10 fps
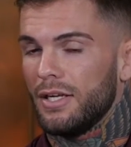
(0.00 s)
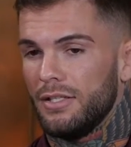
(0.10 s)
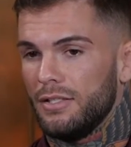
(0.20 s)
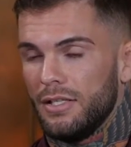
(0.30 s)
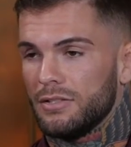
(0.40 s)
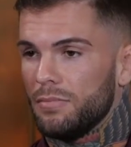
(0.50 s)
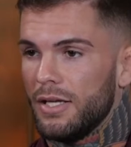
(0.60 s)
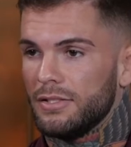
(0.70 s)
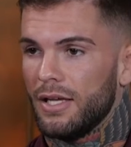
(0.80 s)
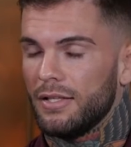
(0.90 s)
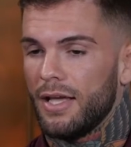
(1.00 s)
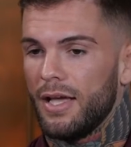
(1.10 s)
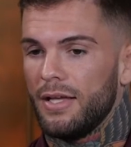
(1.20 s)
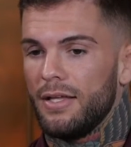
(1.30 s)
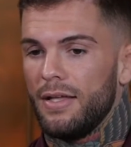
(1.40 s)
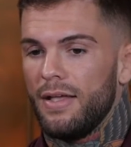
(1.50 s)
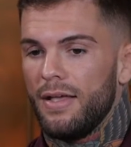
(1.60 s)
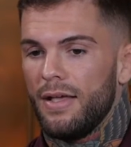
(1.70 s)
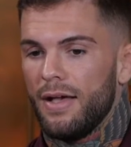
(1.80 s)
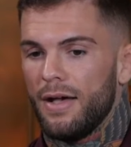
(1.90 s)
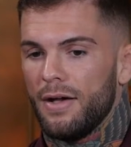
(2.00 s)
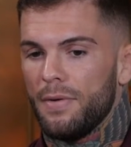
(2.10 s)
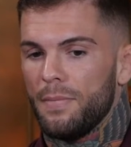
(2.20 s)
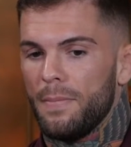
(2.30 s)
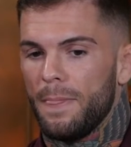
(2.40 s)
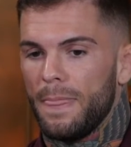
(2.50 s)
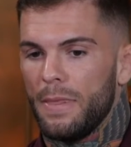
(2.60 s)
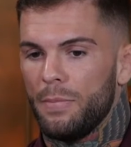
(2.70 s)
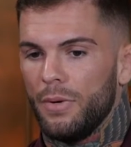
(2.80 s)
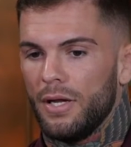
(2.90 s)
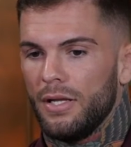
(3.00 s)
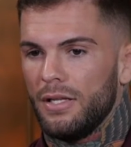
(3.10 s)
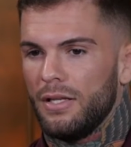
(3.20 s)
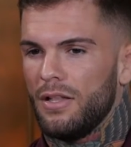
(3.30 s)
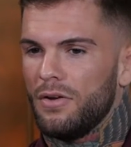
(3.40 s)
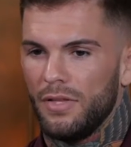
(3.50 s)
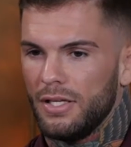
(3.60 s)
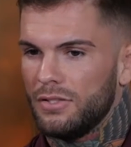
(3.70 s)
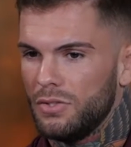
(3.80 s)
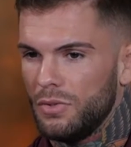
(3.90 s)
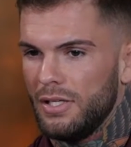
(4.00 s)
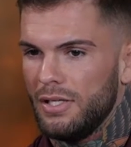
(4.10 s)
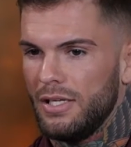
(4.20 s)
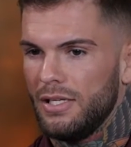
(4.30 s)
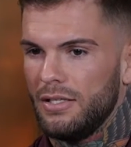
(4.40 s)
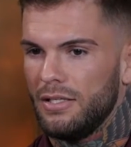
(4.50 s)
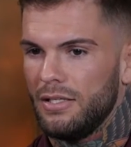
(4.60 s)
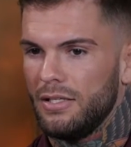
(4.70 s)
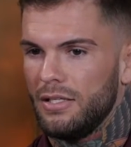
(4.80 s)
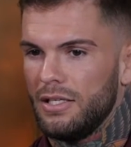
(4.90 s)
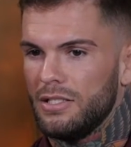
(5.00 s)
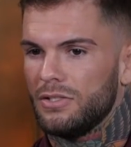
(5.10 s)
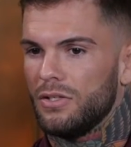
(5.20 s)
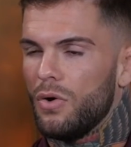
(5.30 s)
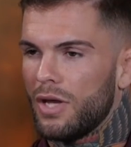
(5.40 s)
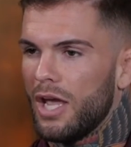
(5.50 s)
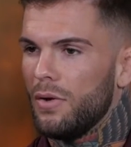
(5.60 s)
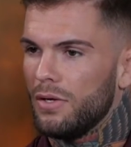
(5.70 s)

He does amazing at that. But another thing too, he's okay.